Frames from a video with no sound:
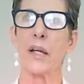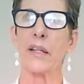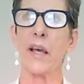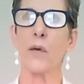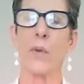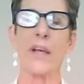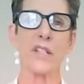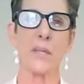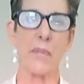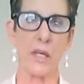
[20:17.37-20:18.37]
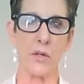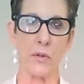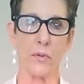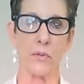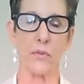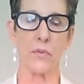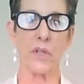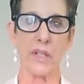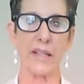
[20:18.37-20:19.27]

can't wait to meet you, really.